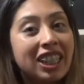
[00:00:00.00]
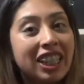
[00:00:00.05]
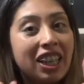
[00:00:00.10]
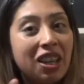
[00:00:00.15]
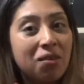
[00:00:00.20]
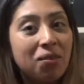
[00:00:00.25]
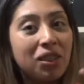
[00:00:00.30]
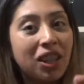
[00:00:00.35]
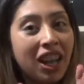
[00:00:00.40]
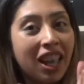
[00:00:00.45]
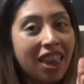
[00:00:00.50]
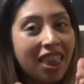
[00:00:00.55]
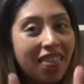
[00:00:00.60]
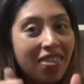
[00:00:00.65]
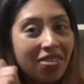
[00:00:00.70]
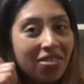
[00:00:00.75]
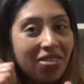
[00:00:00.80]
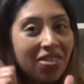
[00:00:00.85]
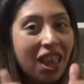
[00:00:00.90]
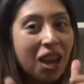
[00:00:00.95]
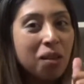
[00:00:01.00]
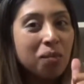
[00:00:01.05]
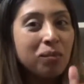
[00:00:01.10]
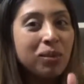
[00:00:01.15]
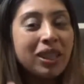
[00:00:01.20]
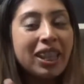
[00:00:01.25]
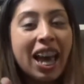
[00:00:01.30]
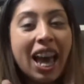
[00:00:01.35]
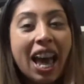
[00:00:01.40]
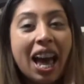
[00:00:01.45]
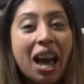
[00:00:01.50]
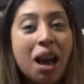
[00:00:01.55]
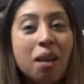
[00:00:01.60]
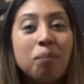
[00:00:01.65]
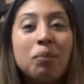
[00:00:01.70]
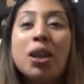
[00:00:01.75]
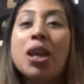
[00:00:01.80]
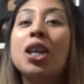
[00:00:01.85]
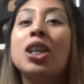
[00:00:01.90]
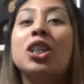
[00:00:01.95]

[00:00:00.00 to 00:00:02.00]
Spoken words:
to give it a thumbs up.